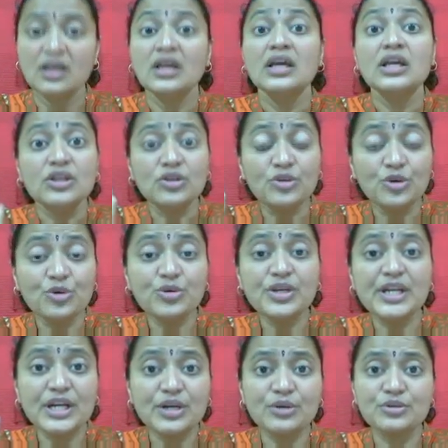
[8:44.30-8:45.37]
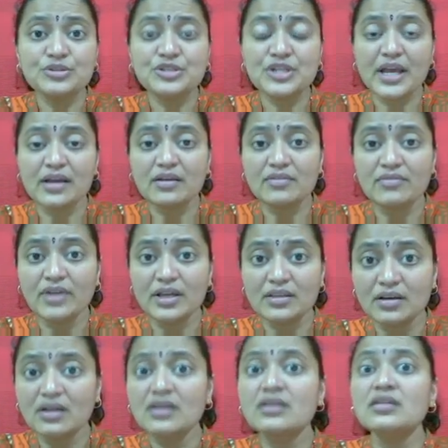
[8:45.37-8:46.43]
you need to check
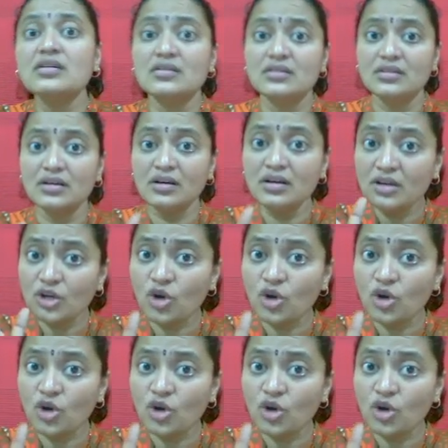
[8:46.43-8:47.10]
whether the